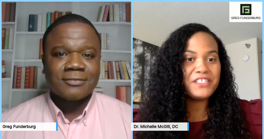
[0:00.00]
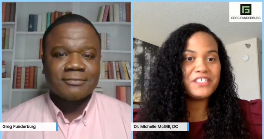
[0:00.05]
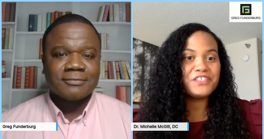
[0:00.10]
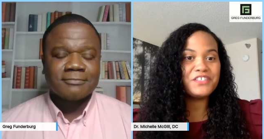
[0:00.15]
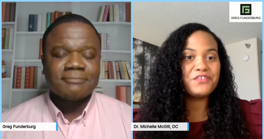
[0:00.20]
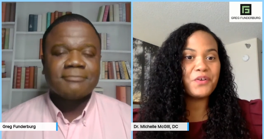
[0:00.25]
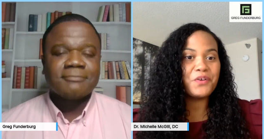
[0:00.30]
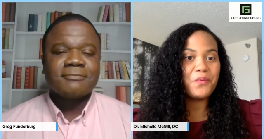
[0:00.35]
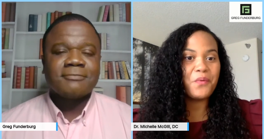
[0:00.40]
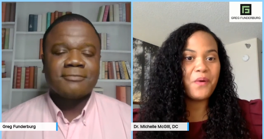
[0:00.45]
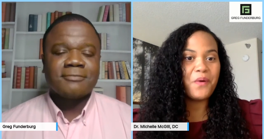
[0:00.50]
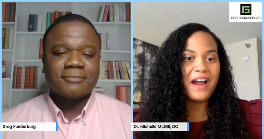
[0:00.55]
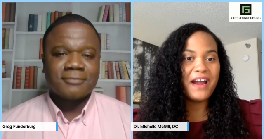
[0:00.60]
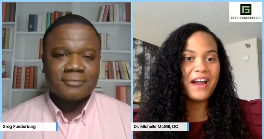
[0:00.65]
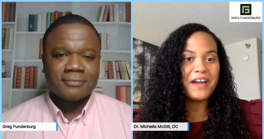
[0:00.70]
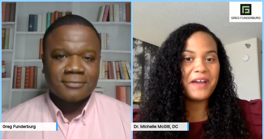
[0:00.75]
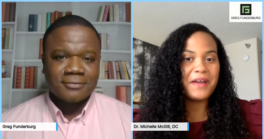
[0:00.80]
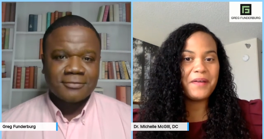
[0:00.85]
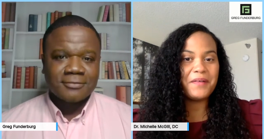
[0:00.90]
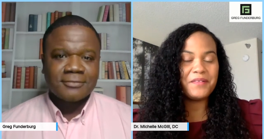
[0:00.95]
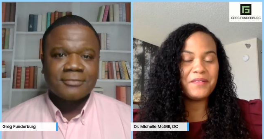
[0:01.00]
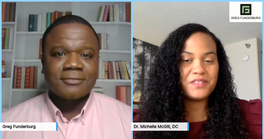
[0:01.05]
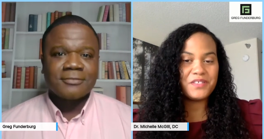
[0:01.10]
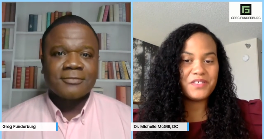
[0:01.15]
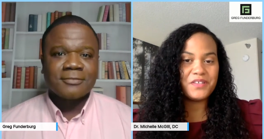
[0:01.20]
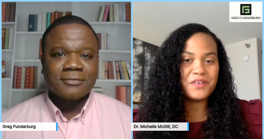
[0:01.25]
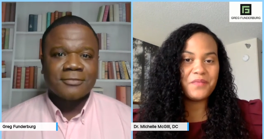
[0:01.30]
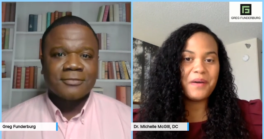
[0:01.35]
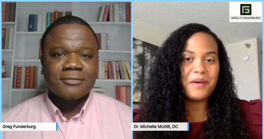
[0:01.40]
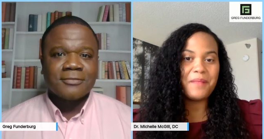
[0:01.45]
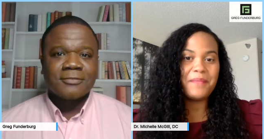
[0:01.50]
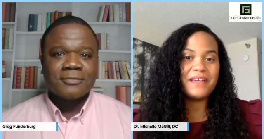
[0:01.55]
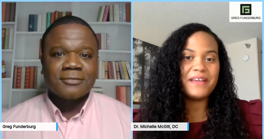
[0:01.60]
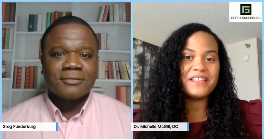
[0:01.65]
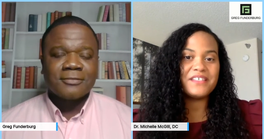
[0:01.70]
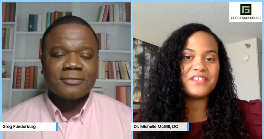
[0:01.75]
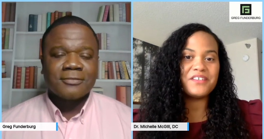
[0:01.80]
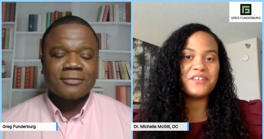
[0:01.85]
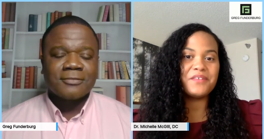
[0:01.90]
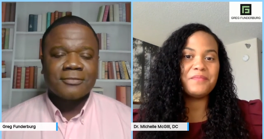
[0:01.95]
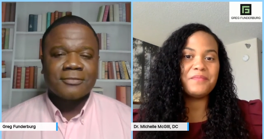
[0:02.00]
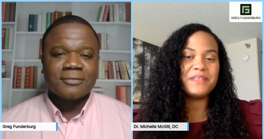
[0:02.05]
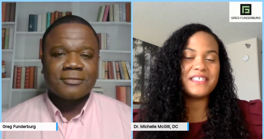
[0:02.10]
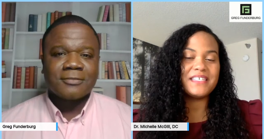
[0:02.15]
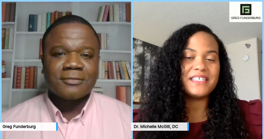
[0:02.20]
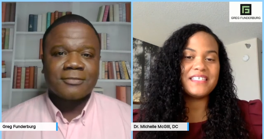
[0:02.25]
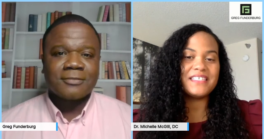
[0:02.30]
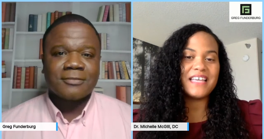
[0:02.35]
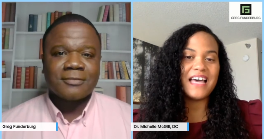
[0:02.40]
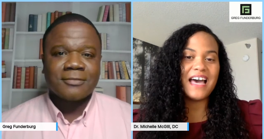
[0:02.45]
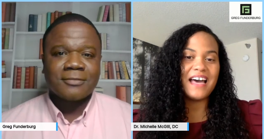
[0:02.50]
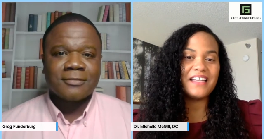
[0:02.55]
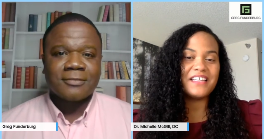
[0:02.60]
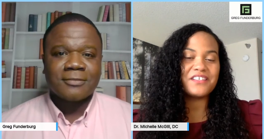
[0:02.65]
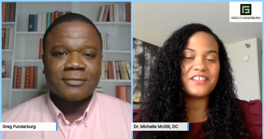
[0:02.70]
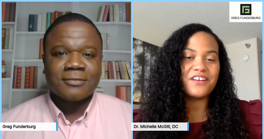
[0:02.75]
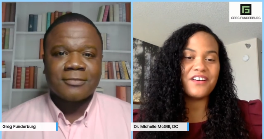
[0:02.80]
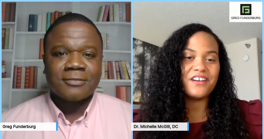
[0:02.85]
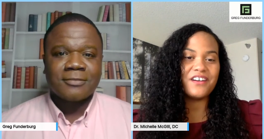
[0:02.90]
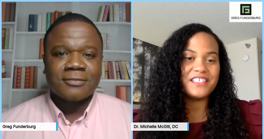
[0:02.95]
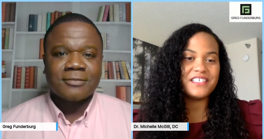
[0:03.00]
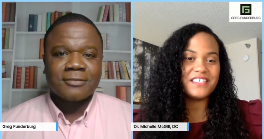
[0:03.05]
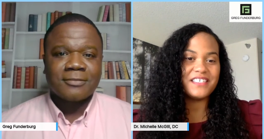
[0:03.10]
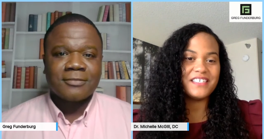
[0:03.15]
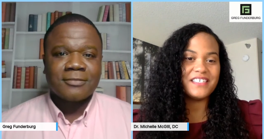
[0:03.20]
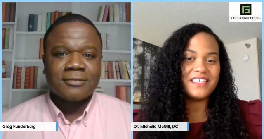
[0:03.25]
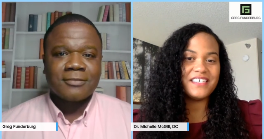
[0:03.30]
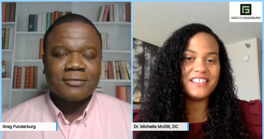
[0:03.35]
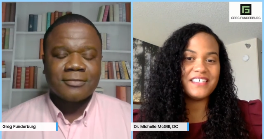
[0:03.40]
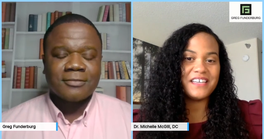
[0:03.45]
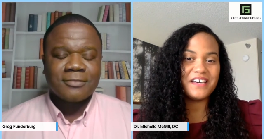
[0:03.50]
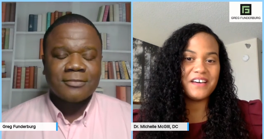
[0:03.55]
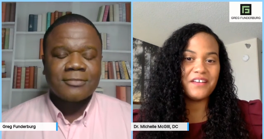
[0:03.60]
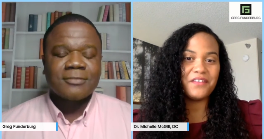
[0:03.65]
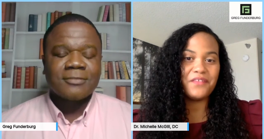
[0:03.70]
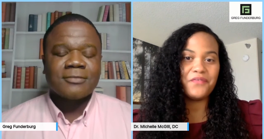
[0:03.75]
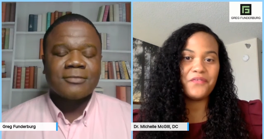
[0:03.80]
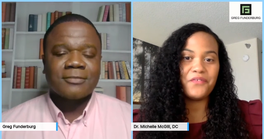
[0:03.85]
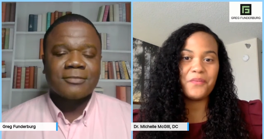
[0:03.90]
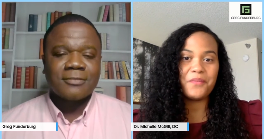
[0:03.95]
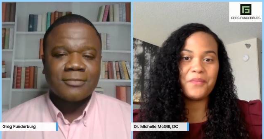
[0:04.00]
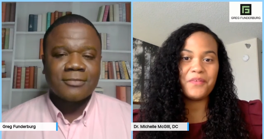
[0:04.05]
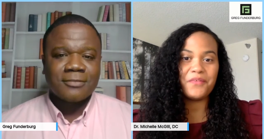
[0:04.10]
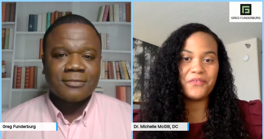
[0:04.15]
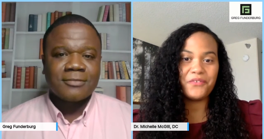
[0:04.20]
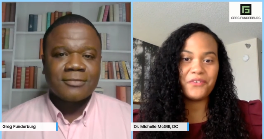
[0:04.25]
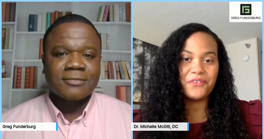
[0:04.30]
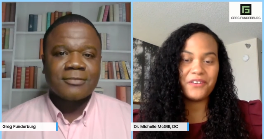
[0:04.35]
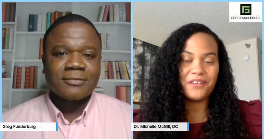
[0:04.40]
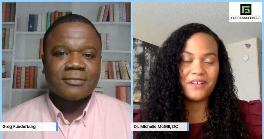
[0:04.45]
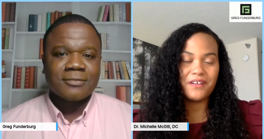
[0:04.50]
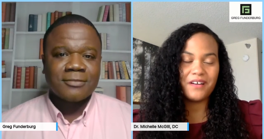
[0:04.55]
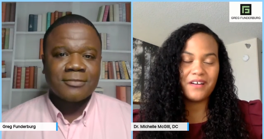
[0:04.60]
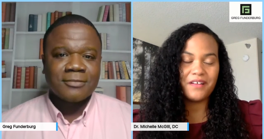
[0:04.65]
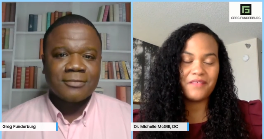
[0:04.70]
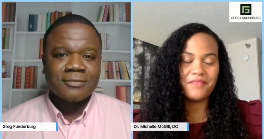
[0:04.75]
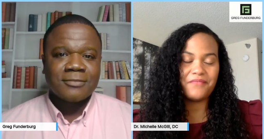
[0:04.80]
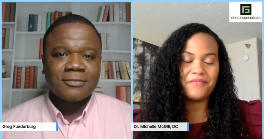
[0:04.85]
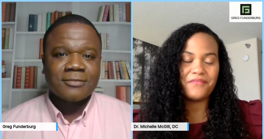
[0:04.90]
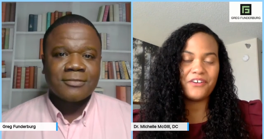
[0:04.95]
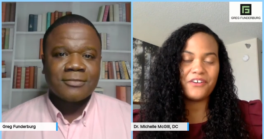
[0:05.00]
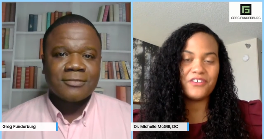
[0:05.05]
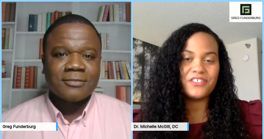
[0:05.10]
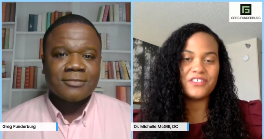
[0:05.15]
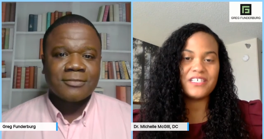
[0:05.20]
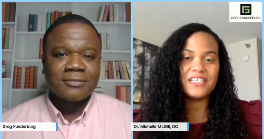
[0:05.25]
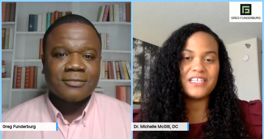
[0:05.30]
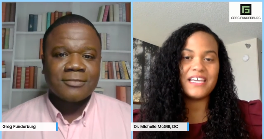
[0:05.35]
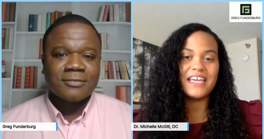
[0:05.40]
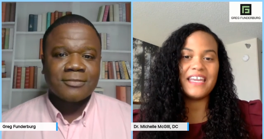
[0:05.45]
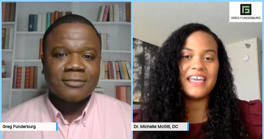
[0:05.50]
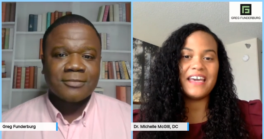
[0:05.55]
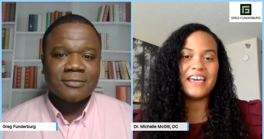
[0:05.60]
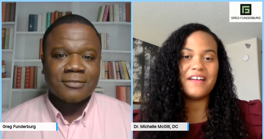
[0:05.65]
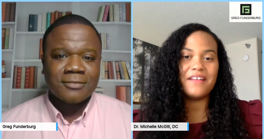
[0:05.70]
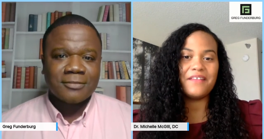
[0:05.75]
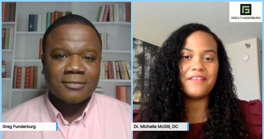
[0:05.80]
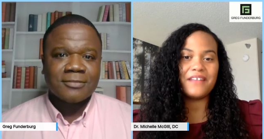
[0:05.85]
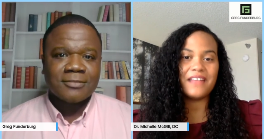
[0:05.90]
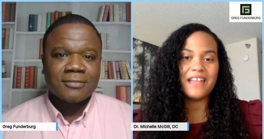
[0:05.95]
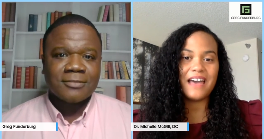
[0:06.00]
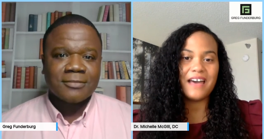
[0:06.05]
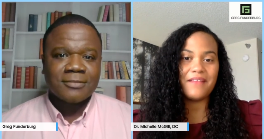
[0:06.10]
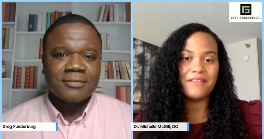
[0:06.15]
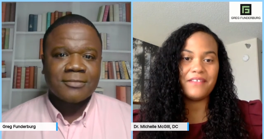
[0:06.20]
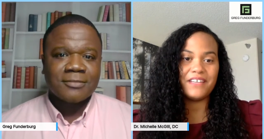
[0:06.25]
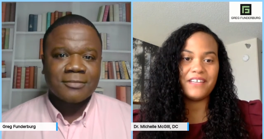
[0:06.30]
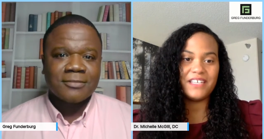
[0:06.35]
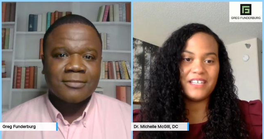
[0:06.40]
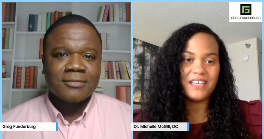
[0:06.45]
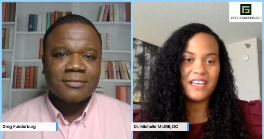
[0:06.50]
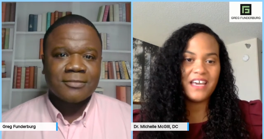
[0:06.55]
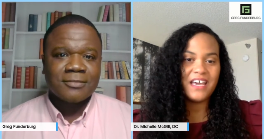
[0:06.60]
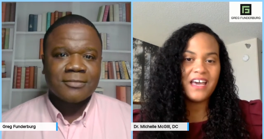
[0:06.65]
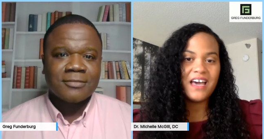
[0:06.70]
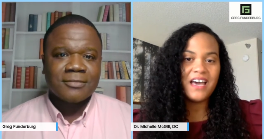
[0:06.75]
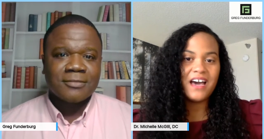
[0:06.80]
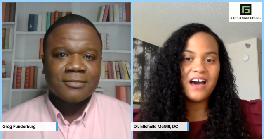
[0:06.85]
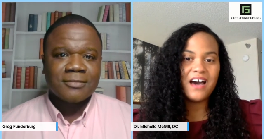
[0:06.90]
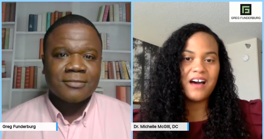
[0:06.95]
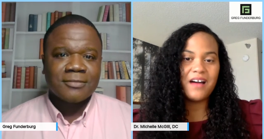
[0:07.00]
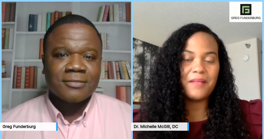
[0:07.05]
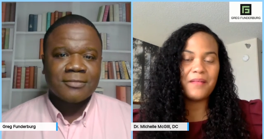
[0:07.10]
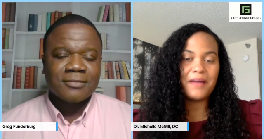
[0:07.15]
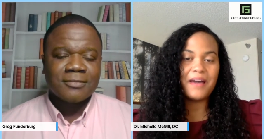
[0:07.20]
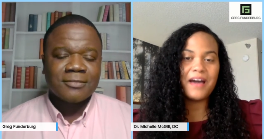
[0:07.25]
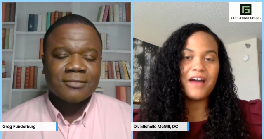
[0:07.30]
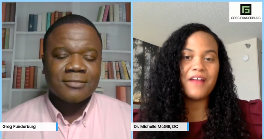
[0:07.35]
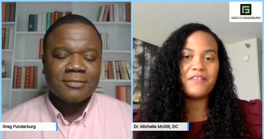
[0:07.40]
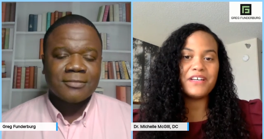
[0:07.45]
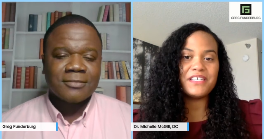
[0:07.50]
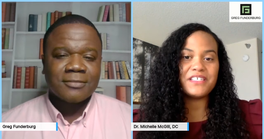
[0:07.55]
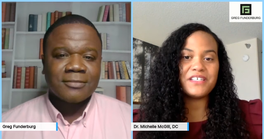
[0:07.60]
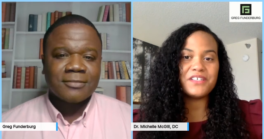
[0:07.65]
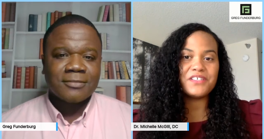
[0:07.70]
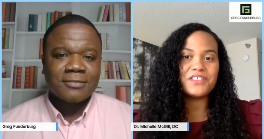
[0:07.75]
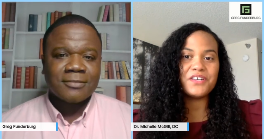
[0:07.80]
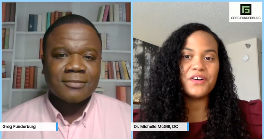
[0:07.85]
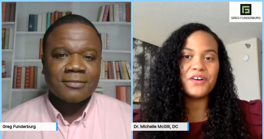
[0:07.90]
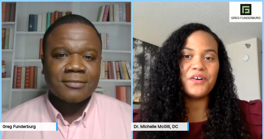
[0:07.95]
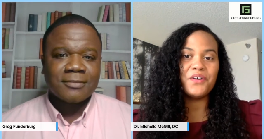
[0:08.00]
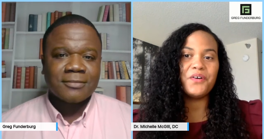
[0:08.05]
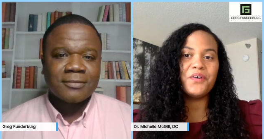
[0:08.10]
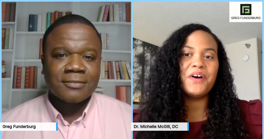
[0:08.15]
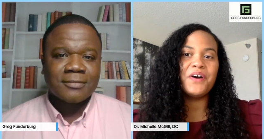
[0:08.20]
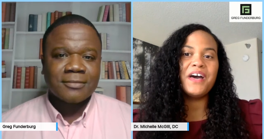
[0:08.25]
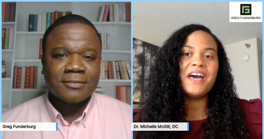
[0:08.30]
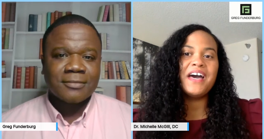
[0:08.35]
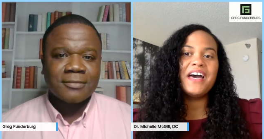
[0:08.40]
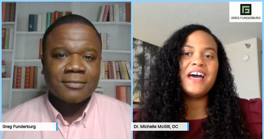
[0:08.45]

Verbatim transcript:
Speaker 1: much is required. So my mentor, Mrs. Alice Carson Tisdale, the former for, um, First Lady of Claflin, um, God rest her soul,